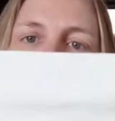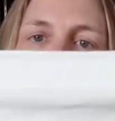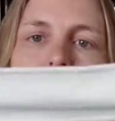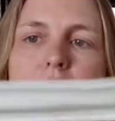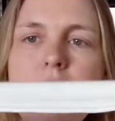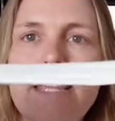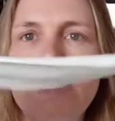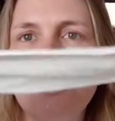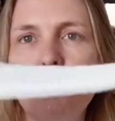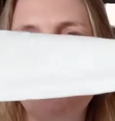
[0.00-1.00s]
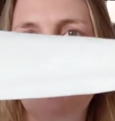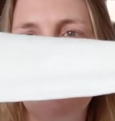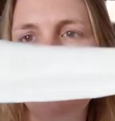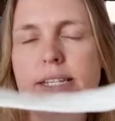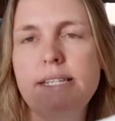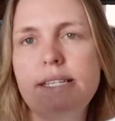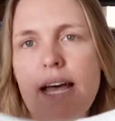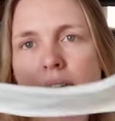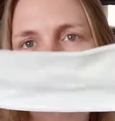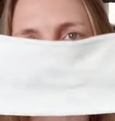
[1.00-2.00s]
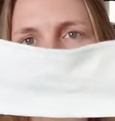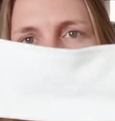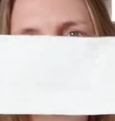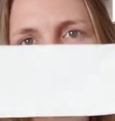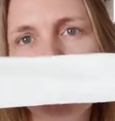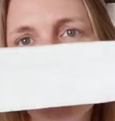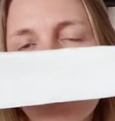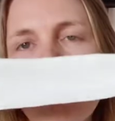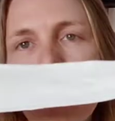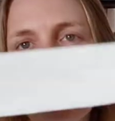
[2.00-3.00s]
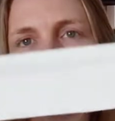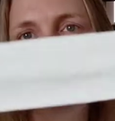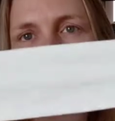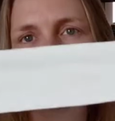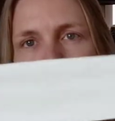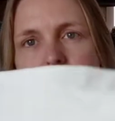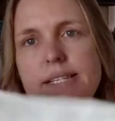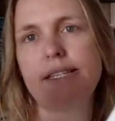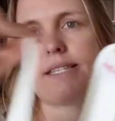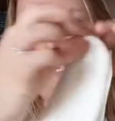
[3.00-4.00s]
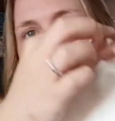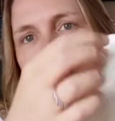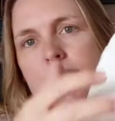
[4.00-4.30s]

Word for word: Once again, they're the two layers um, of bamboo fleece.